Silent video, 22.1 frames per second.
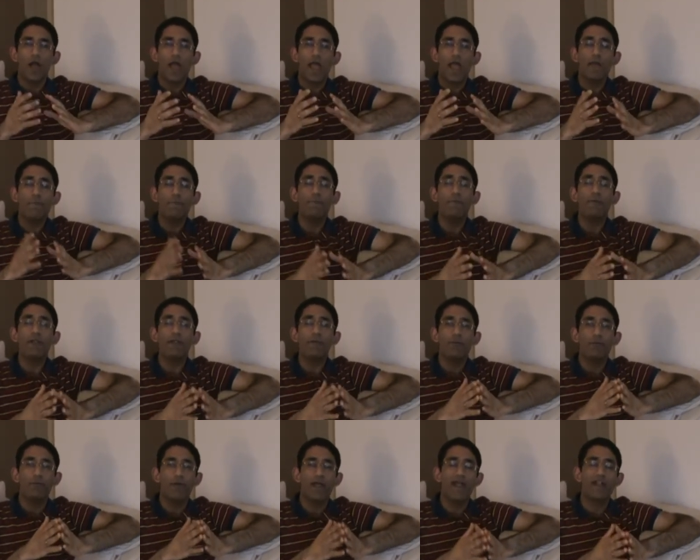every
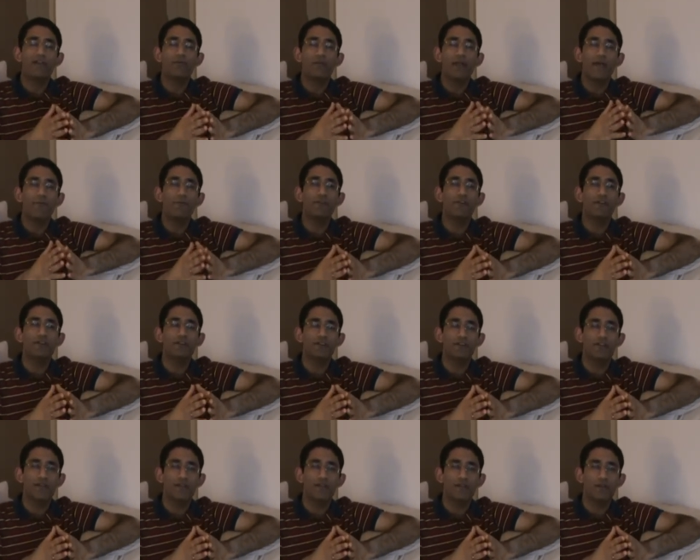brand or every
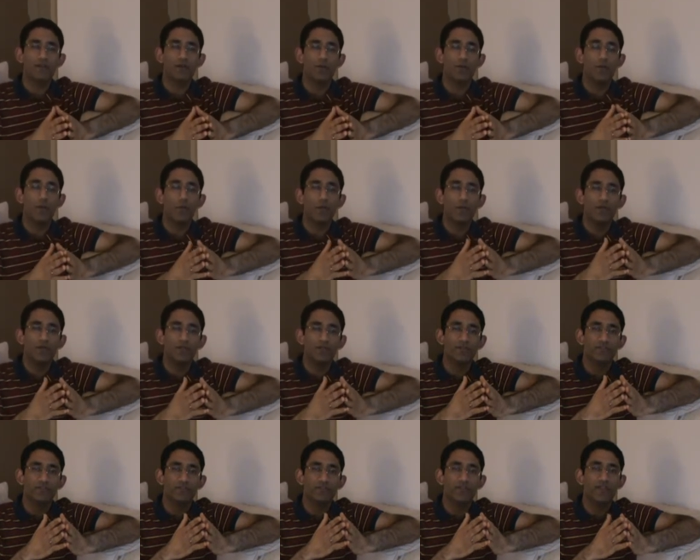retailer who
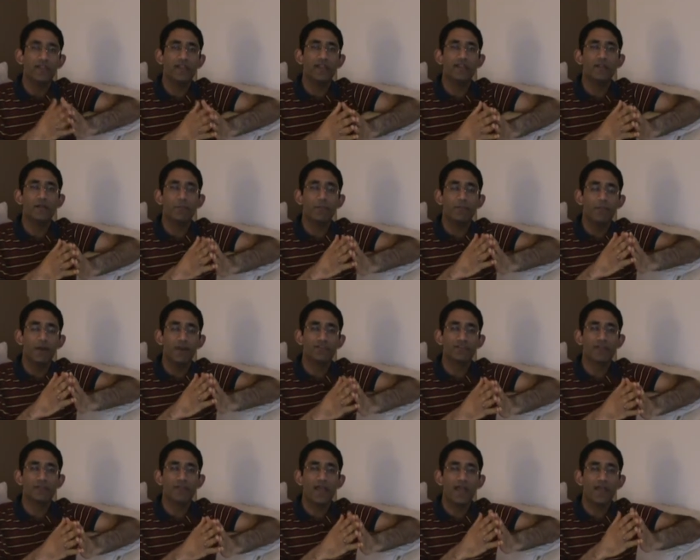is selling the
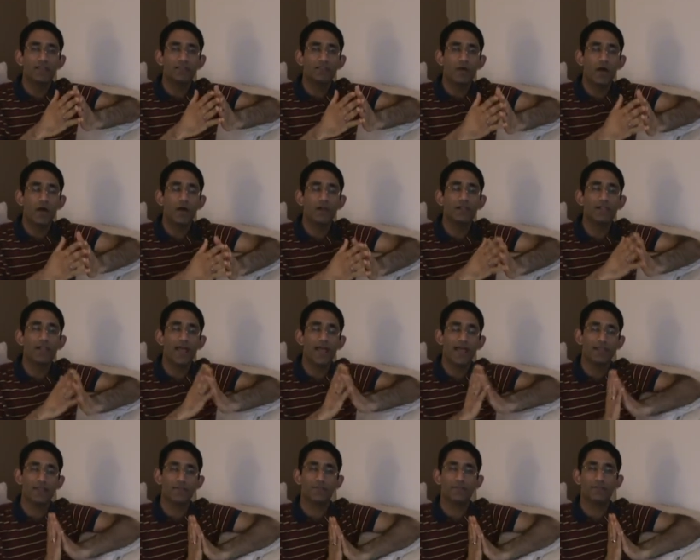merchandise
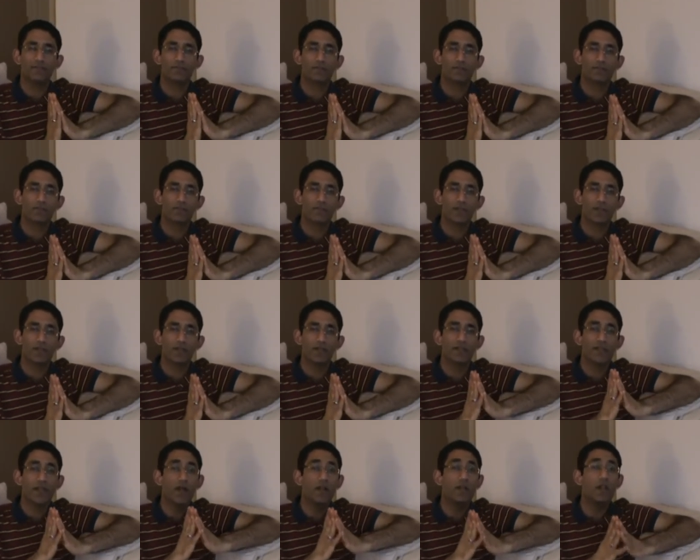online,
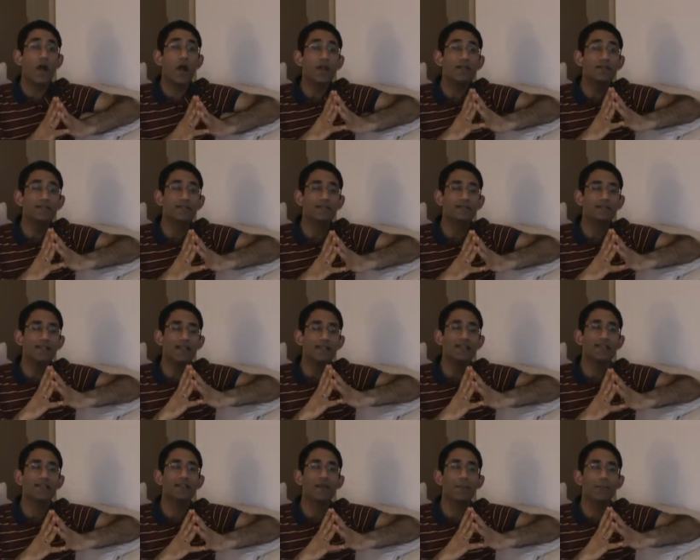they are not
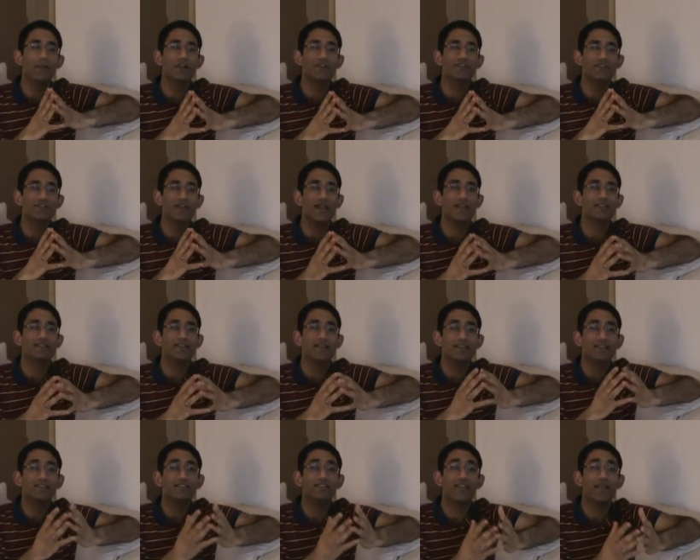selling the merchandise
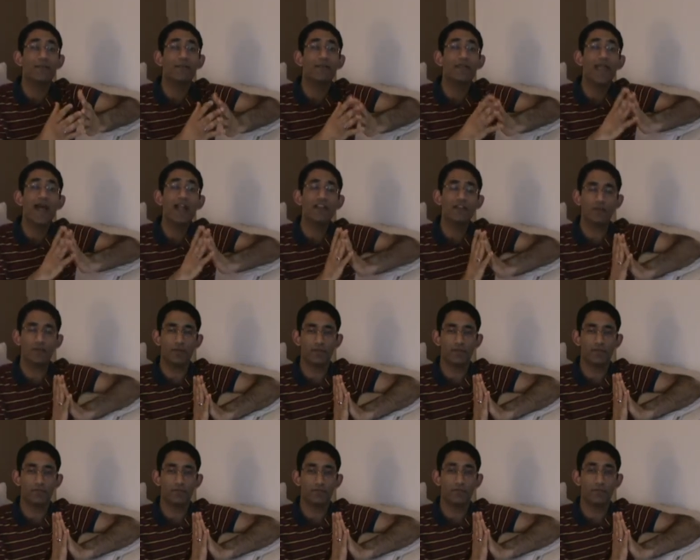in the same category.
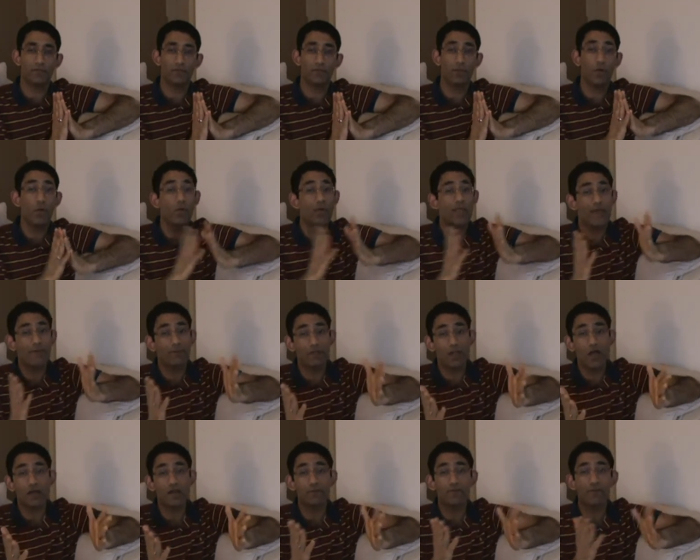Though we have
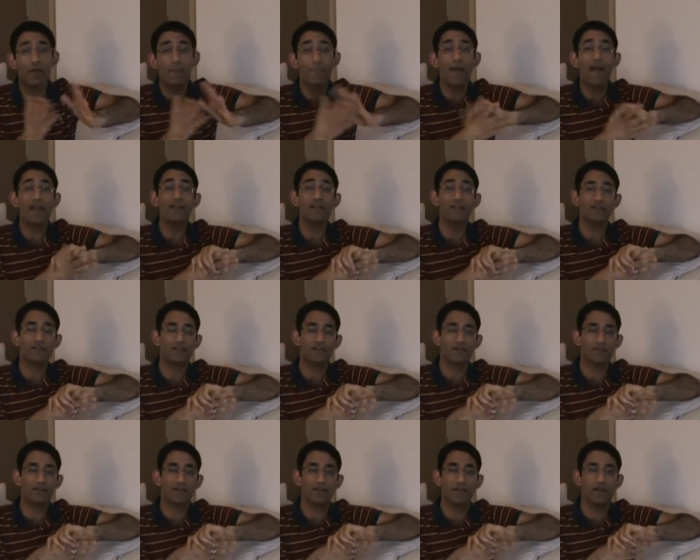a lot of
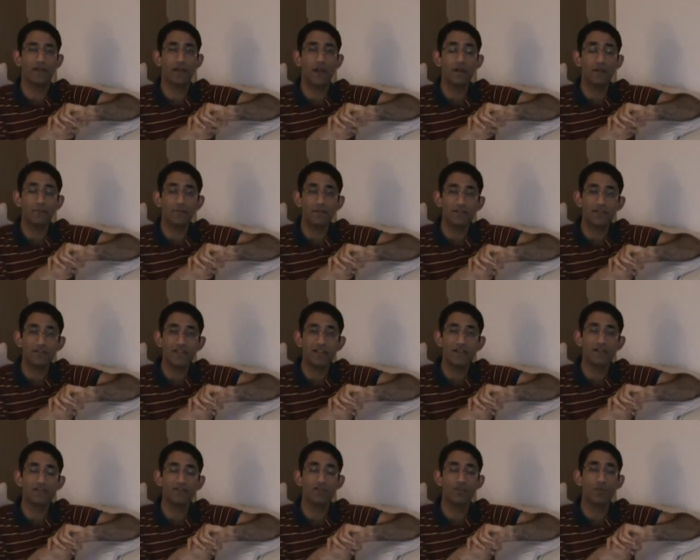competitors, there are a lot of
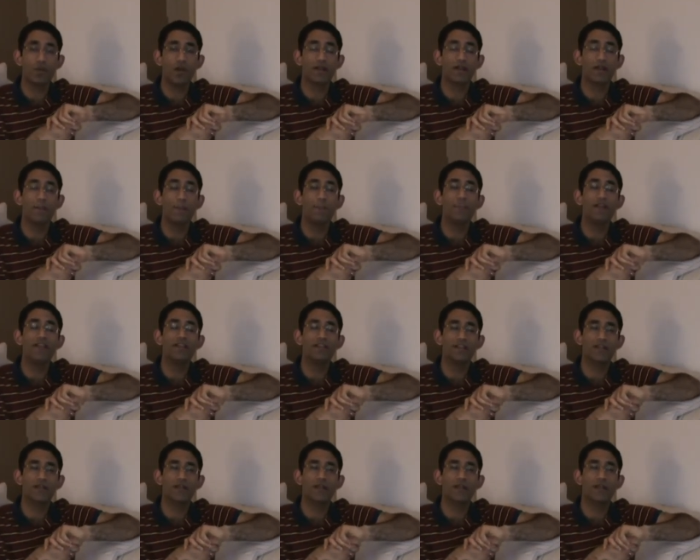retailers who are
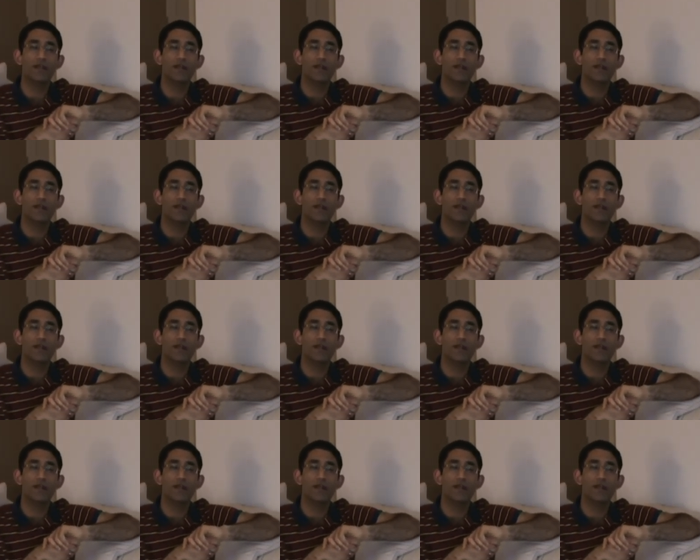competing